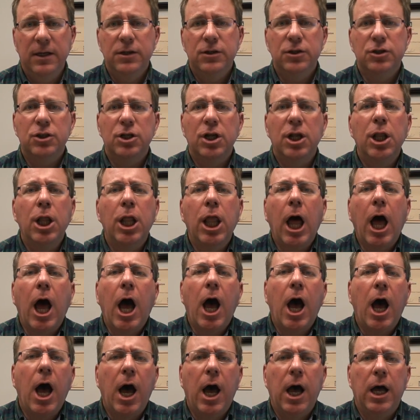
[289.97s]
There's a
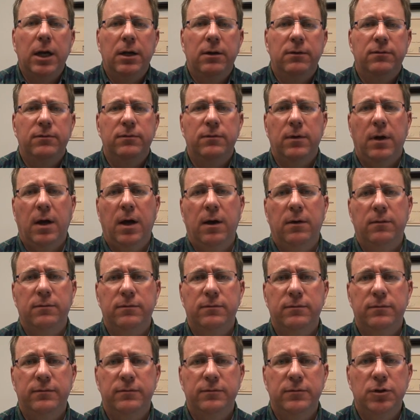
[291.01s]
lot of
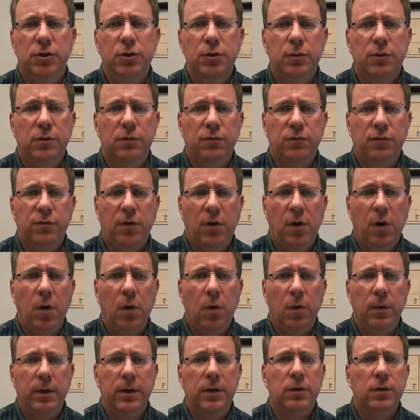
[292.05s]
to and
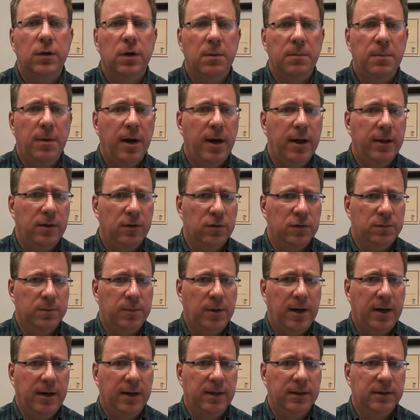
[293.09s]
fro in order to buy those
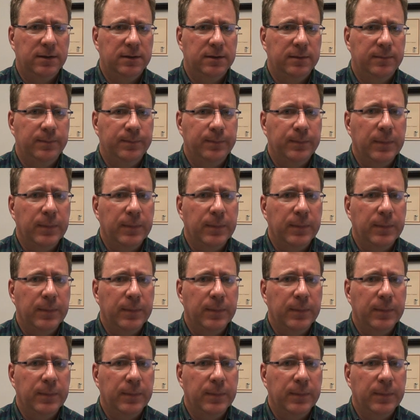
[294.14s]
products.